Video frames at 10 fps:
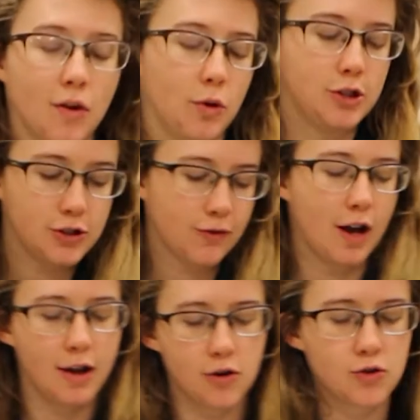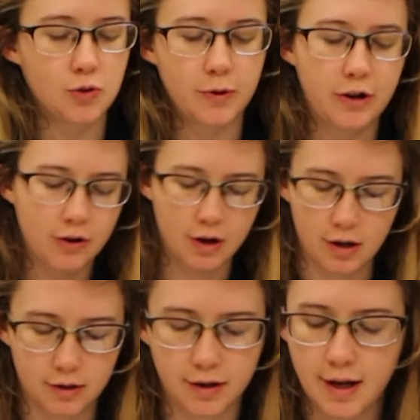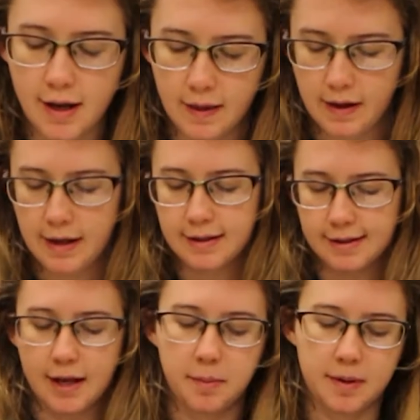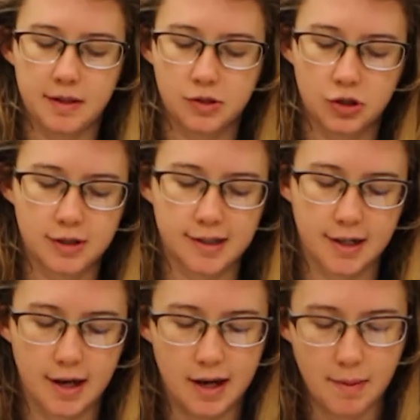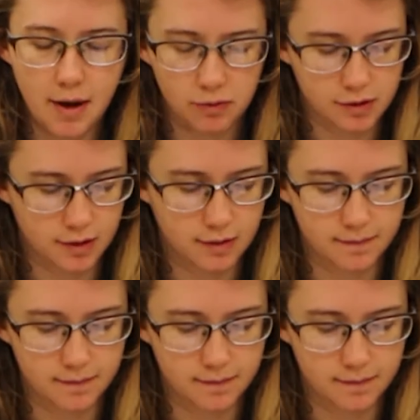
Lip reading: Once you've got your superhero colored, the next step is just to cut him out.